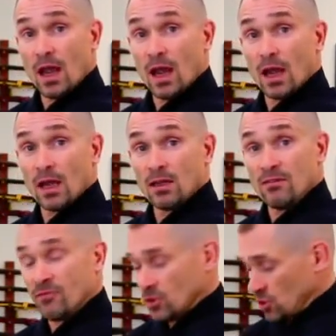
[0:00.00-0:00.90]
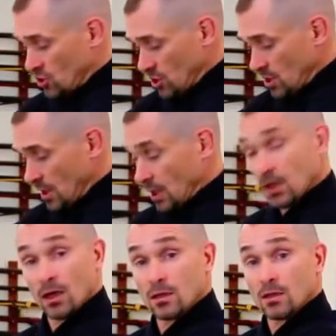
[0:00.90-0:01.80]
and efficiency in that
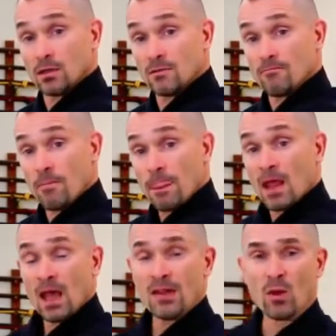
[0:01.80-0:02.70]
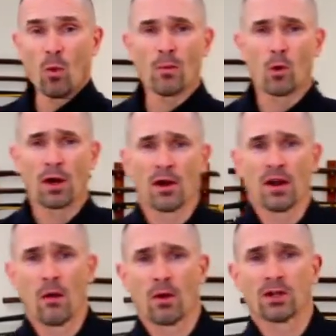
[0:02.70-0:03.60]
cut. And then one more
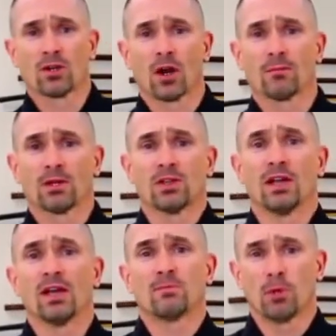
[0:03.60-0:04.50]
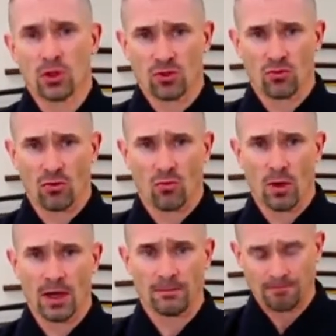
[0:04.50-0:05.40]
area I want to talk about today is putting the sword
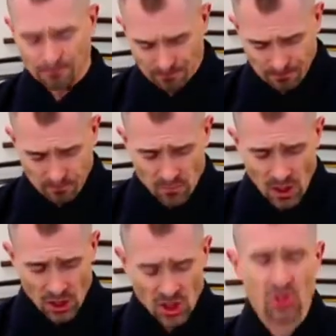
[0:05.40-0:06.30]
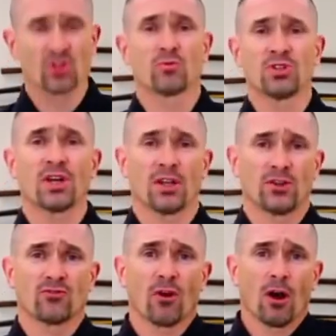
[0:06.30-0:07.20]
away. Just as we said on
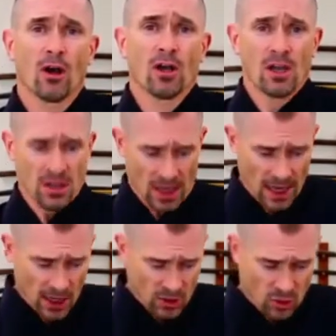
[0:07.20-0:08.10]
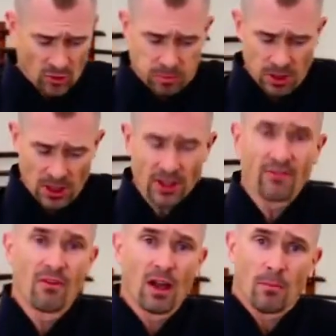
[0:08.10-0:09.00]
the draw, the hand should completely
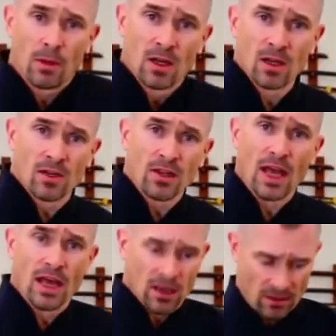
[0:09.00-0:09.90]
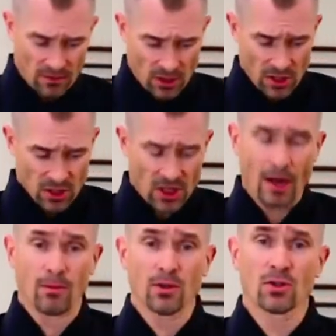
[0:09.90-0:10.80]
envelop the end of the
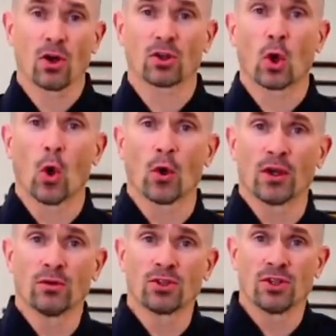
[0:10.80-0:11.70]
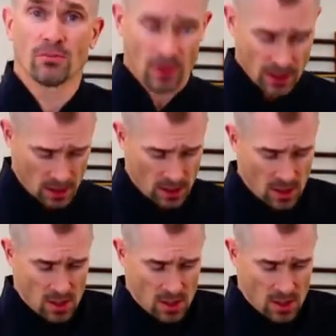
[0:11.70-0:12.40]
scabbard, called koiguchi, right?